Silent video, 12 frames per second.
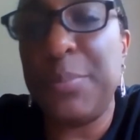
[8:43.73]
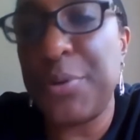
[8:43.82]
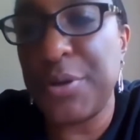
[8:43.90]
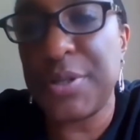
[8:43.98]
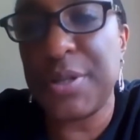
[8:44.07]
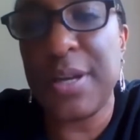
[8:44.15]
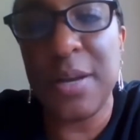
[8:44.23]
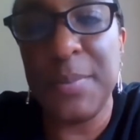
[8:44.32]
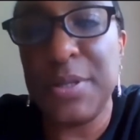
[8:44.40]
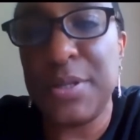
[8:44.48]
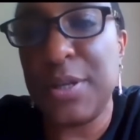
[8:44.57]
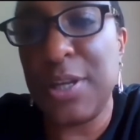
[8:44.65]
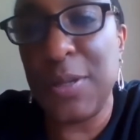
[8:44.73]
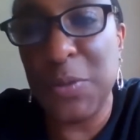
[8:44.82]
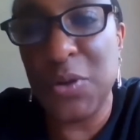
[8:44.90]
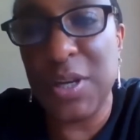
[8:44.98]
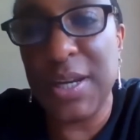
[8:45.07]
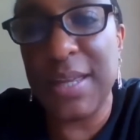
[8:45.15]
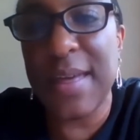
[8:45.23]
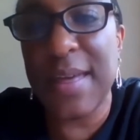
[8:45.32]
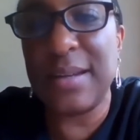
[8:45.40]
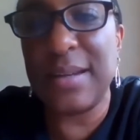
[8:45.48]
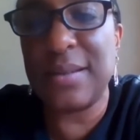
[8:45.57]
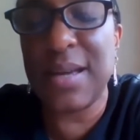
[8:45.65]
person come into the community
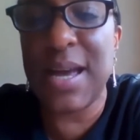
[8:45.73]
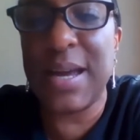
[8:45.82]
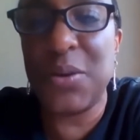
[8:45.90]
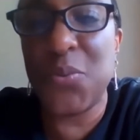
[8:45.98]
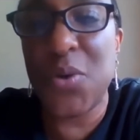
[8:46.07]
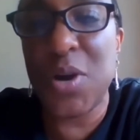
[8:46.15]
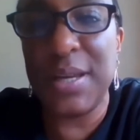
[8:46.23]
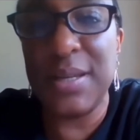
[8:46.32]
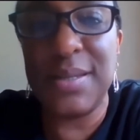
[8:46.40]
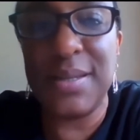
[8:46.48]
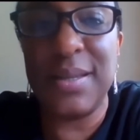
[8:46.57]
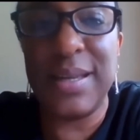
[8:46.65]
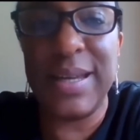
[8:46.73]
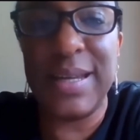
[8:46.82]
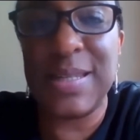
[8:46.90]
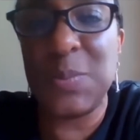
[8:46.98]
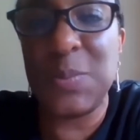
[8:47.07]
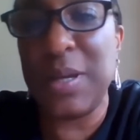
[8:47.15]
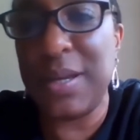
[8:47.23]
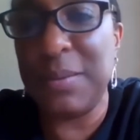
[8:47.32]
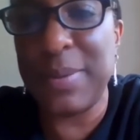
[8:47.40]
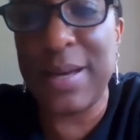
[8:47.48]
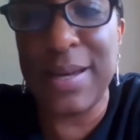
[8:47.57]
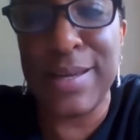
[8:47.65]
that kind of wanted to like speak
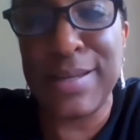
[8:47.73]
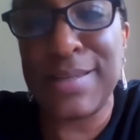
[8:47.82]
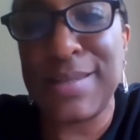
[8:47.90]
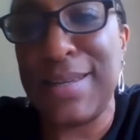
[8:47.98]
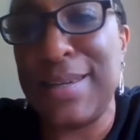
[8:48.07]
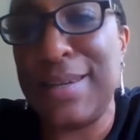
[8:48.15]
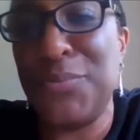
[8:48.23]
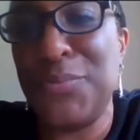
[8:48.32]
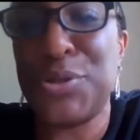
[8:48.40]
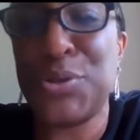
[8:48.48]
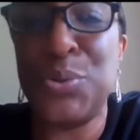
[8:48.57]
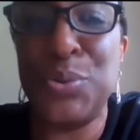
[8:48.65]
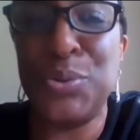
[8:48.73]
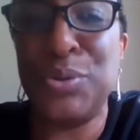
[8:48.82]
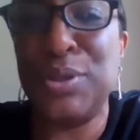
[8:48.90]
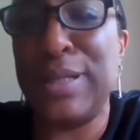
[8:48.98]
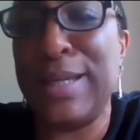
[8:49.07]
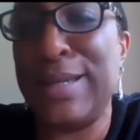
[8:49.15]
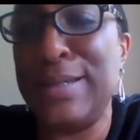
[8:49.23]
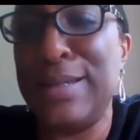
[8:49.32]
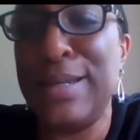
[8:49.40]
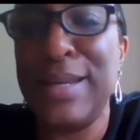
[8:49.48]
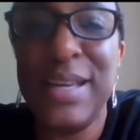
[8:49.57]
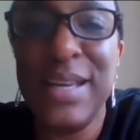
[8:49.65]
Ebonics and was cool and,
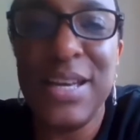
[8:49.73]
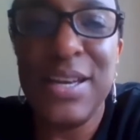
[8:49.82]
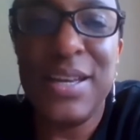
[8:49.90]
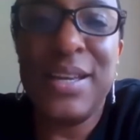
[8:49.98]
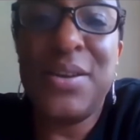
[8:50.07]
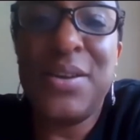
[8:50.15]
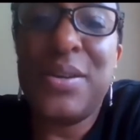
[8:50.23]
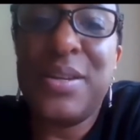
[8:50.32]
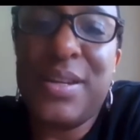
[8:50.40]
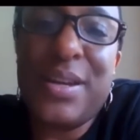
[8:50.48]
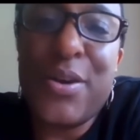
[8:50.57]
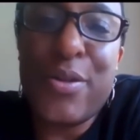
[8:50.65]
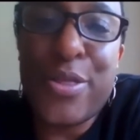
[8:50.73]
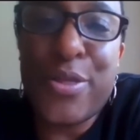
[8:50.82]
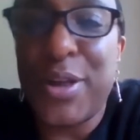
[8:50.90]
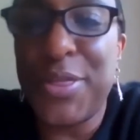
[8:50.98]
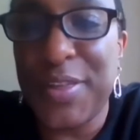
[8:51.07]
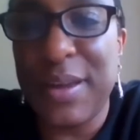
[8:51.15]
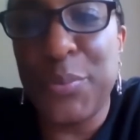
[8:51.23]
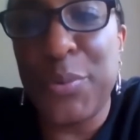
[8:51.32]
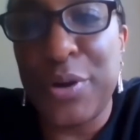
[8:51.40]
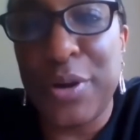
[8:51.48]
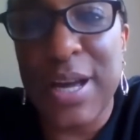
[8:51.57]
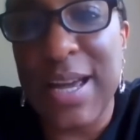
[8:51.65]
you know, thought they
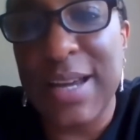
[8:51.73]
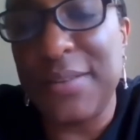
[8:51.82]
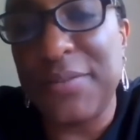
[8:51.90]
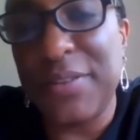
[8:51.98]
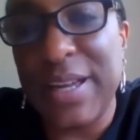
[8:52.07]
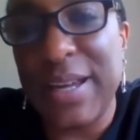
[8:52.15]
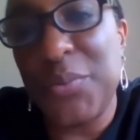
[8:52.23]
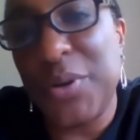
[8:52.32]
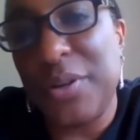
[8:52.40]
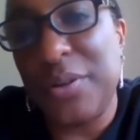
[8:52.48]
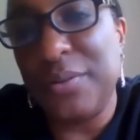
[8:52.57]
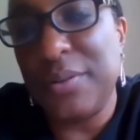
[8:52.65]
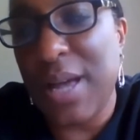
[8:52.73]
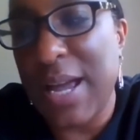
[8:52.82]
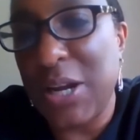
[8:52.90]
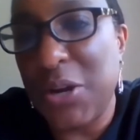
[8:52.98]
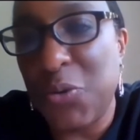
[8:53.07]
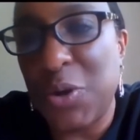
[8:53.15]
were kind of like, well, I grew